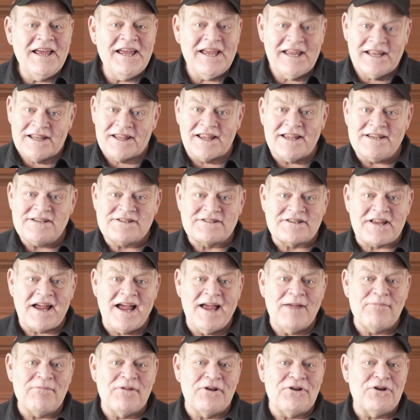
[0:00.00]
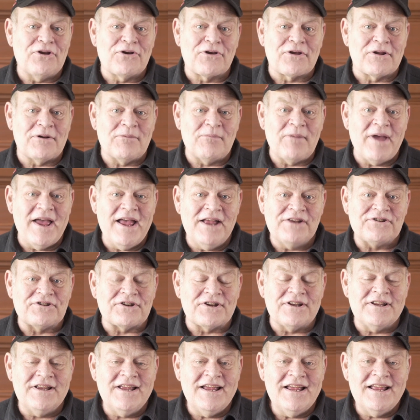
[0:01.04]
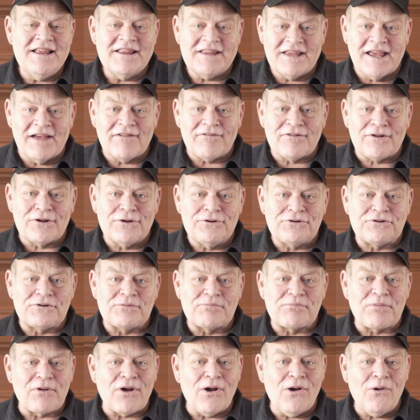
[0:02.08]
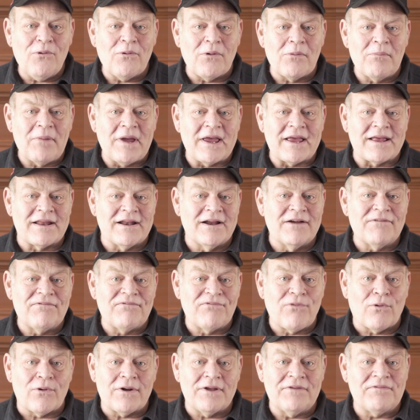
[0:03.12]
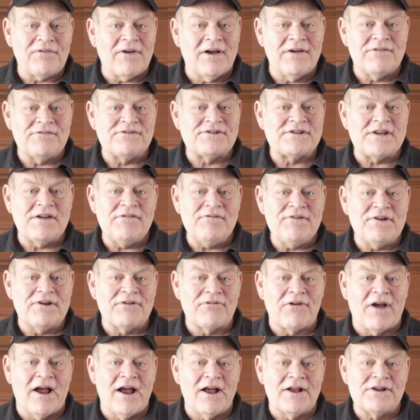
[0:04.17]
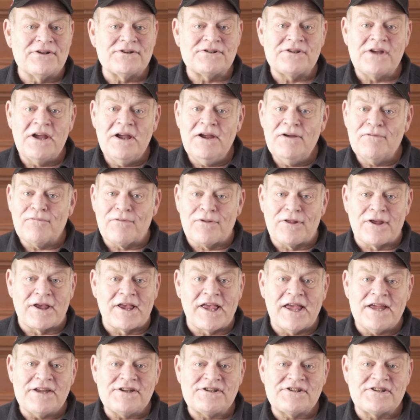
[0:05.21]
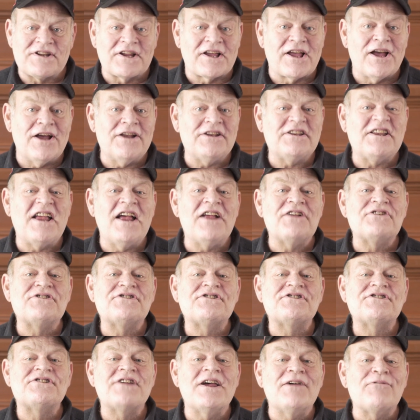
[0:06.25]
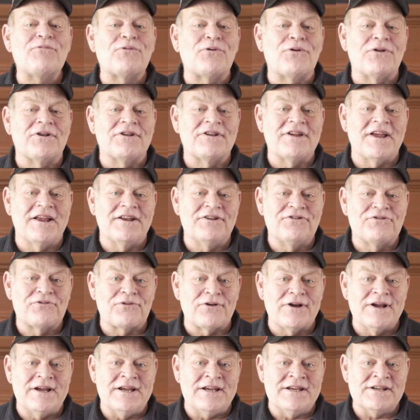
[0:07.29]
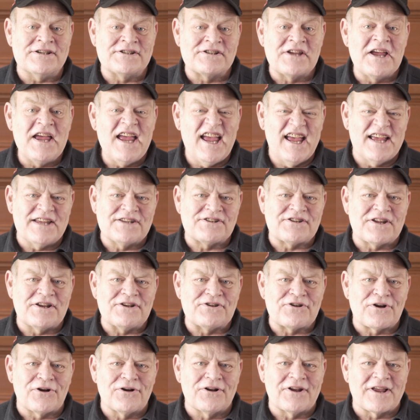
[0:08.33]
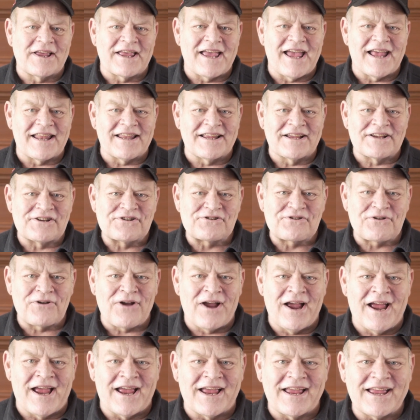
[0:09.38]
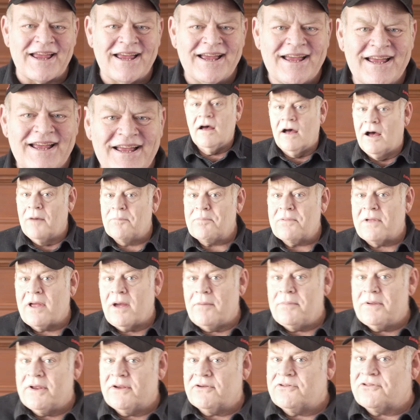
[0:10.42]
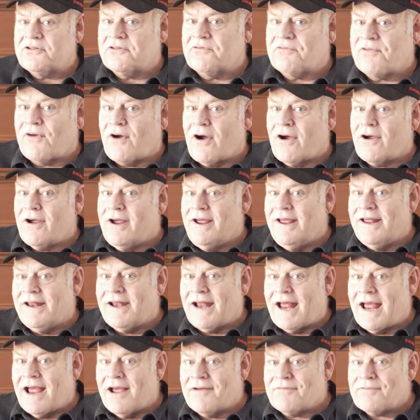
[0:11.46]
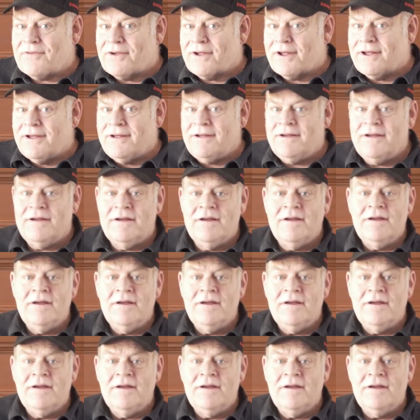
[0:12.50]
In less time than you can imagine, the Evolution Pro will make enough 45-70 rounds for the guests to cut down several dead trees as they turn the Gatling's crank. Upcoming safari in Africa?